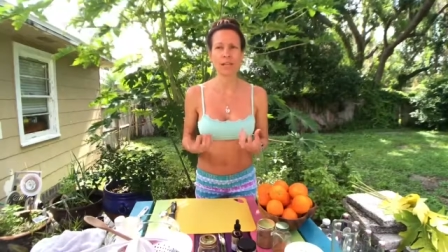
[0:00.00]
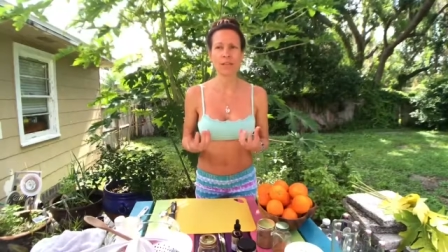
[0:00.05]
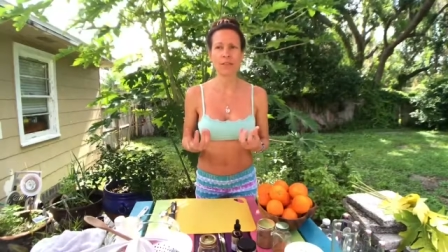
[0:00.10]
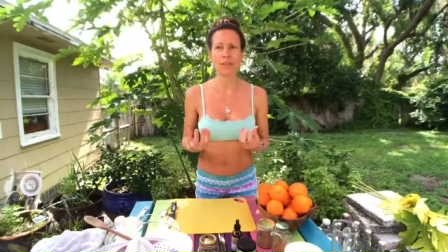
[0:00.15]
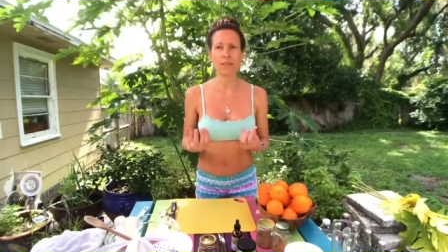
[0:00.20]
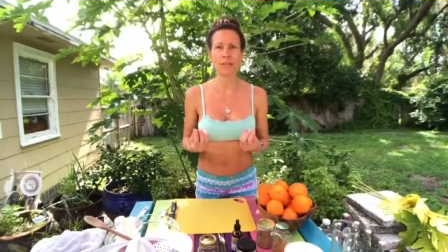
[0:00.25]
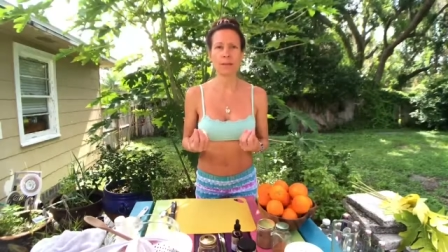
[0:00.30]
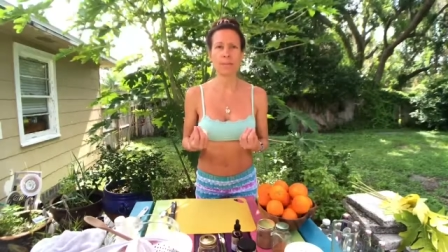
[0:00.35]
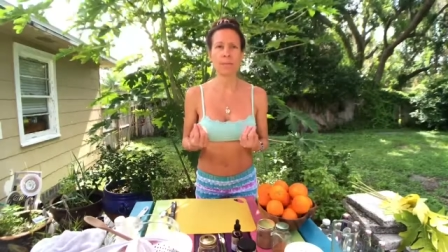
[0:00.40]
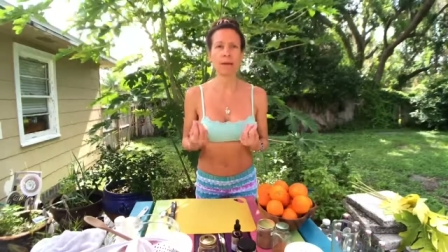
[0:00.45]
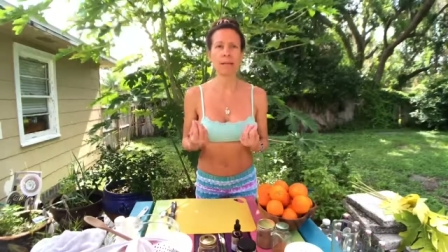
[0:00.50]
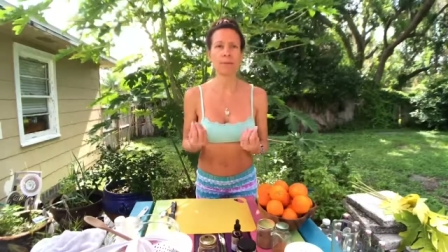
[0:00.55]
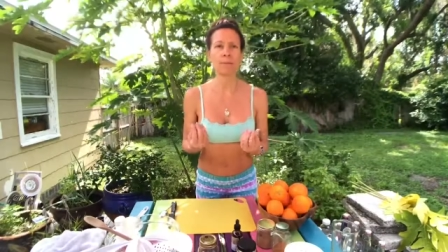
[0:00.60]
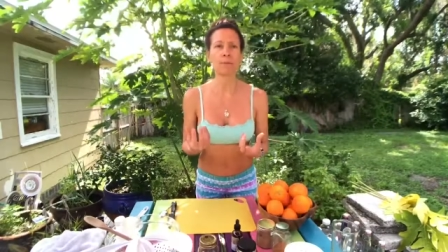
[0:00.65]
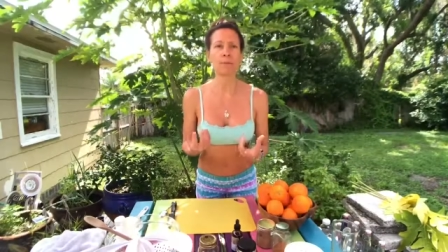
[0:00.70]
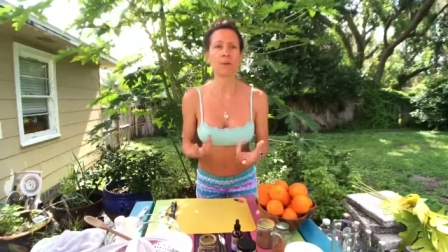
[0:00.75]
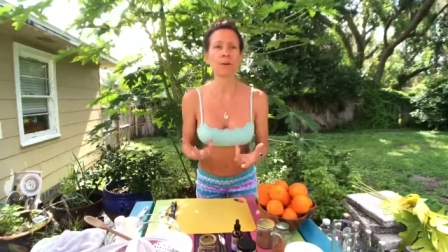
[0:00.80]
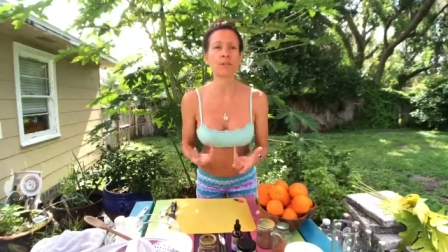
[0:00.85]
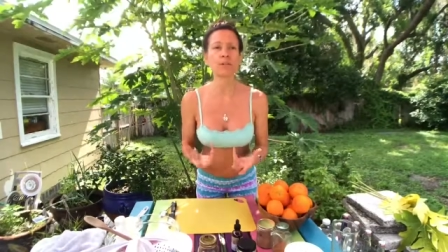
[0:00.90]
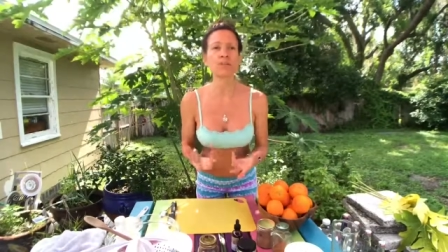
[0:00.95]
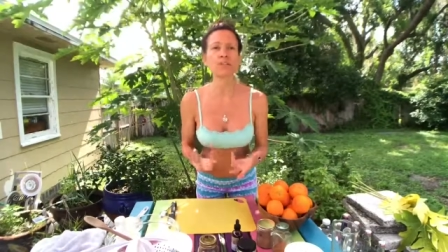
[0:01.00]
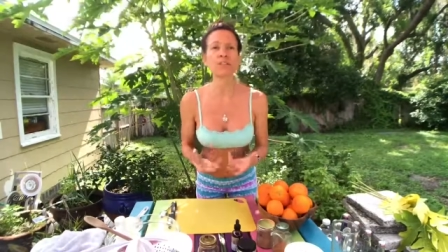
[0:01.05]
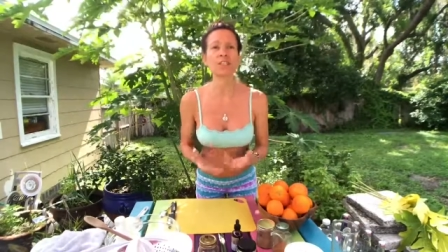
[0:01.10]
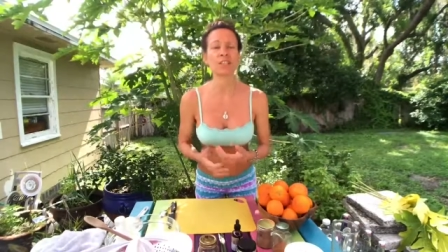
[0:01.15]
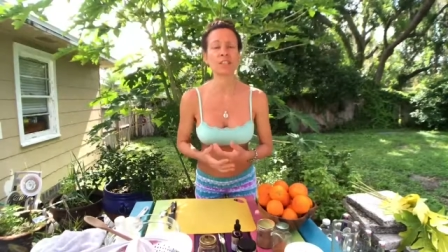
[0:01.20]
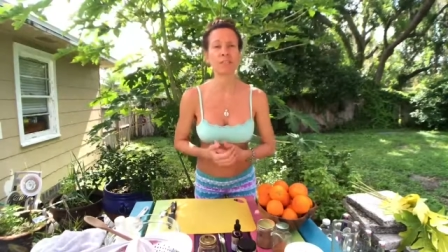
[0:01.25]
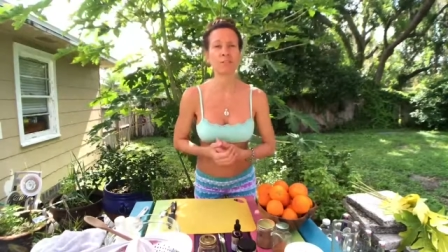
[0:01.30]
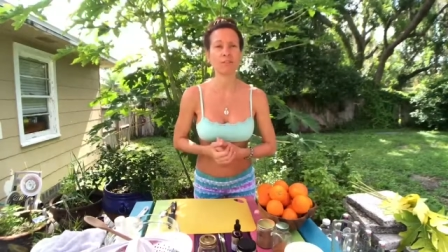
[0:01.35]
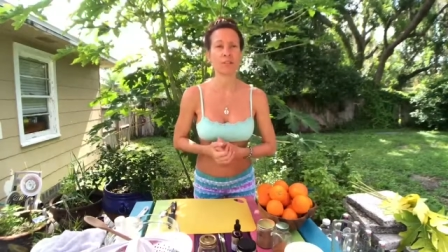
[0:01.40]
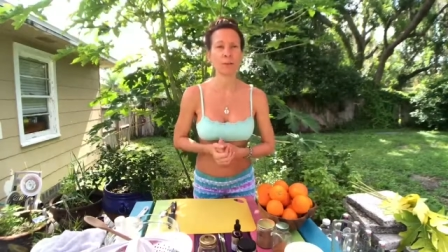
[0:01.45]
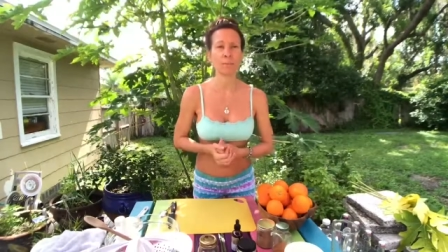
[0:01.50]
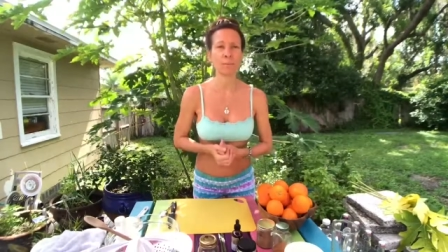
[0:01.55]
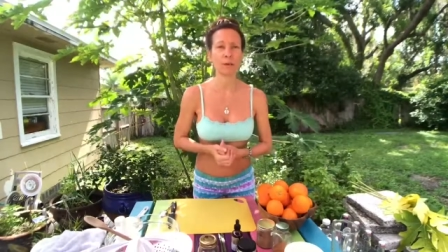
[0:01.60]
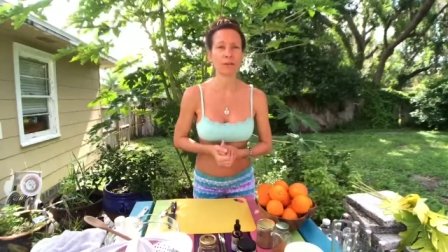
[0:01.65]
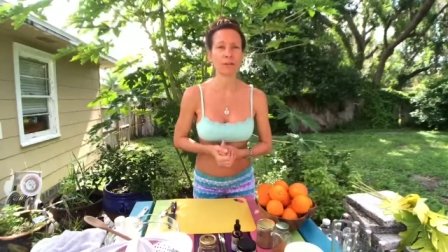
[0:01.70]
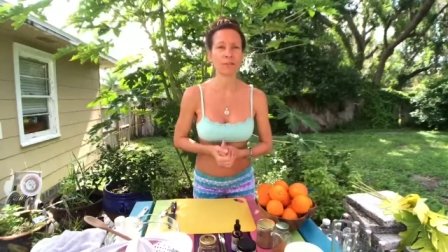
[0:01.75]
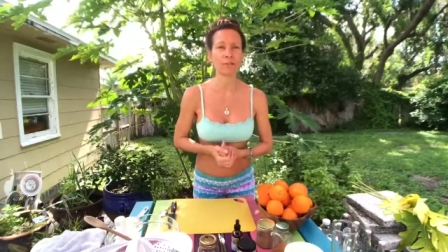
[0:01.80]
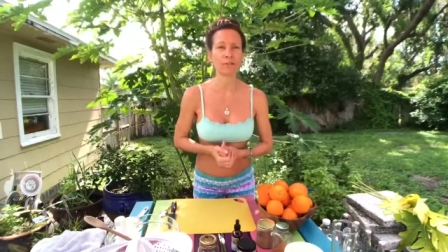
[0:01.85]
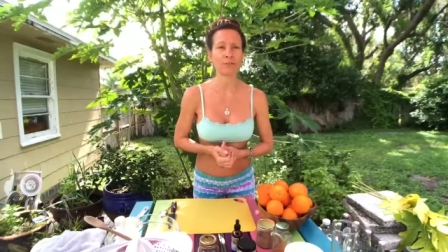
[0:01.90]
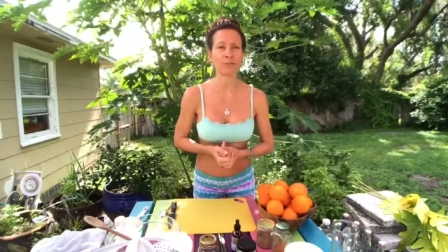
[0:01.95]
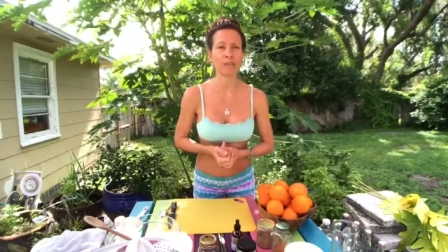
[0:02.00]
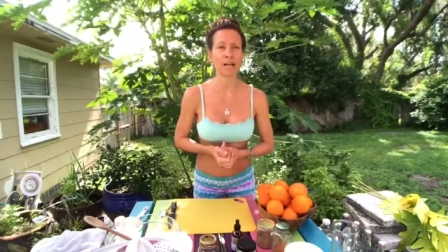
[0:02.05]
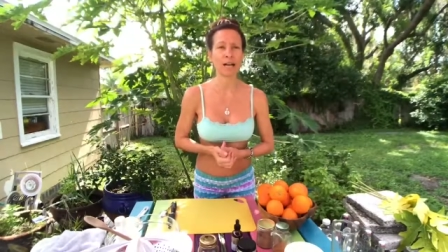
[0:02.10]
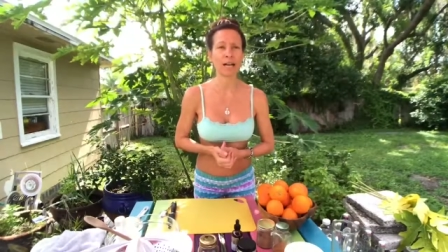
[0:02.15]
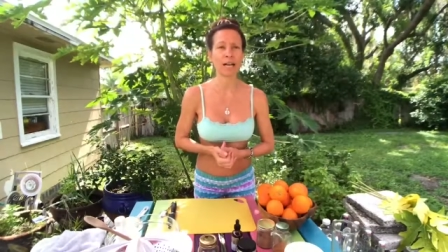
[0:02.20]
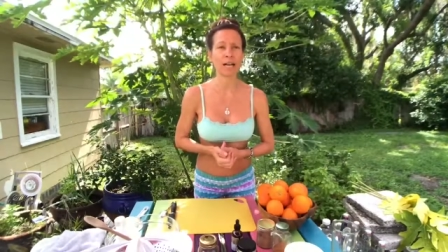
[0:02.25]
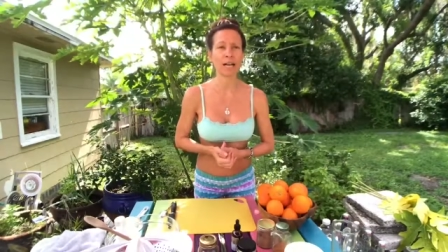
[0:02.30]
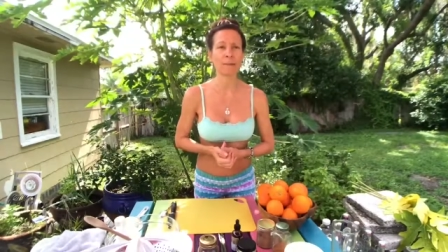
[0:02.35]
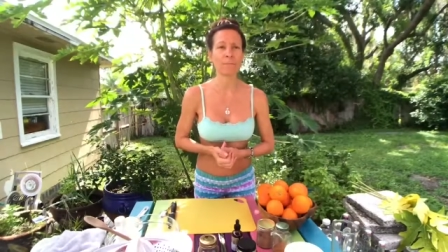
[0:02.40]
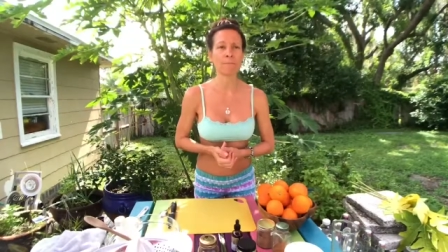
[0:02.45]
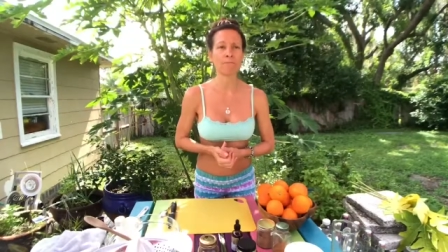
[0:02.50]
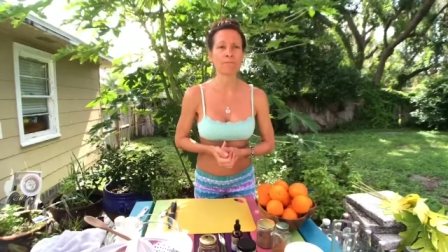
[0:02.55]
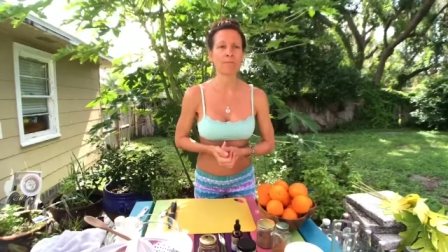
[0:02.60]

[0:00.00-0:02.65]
the metamorphosis of the butterfly.